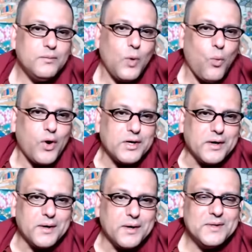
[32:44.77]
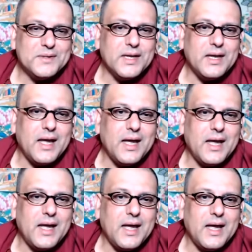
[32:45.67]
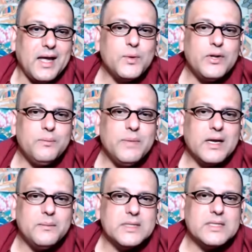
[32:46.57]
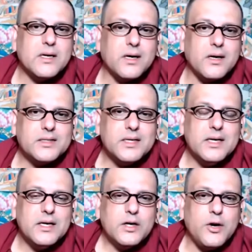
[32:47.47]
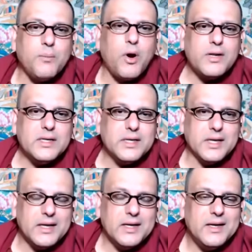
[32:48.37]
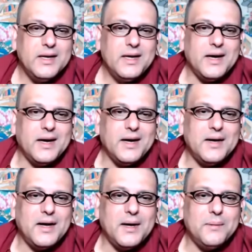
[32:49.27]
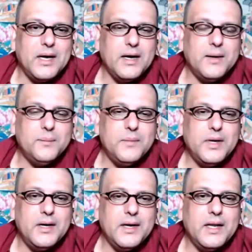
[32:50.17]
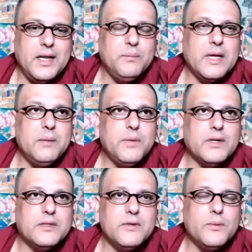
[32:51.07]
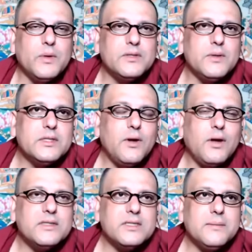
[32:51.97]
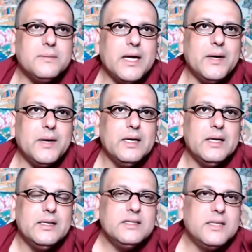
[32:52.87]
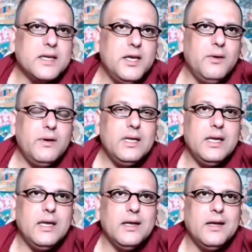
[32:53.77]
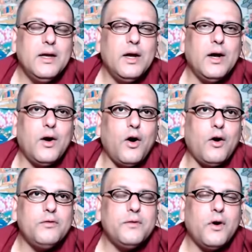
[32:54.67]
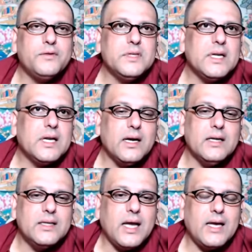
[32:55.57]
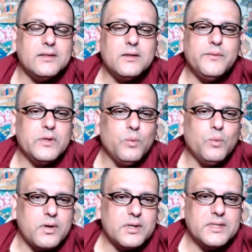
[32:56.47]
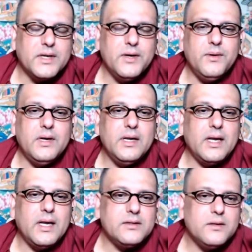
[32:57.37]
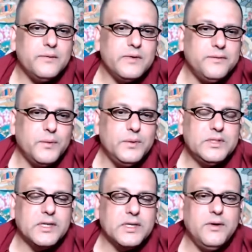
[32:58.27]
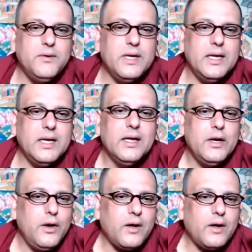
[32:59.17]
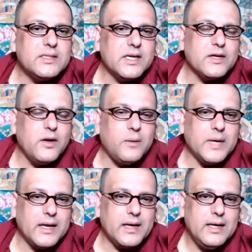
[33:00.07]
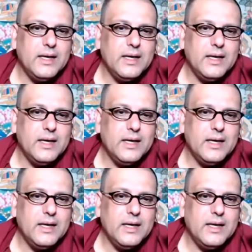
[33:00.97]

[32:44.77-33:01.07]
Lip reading: water, and that is going to become a scarce commodity in many parts of the world. So it's not just about security of certain kinds. It has to do with water security. It has to do with food security, not just economic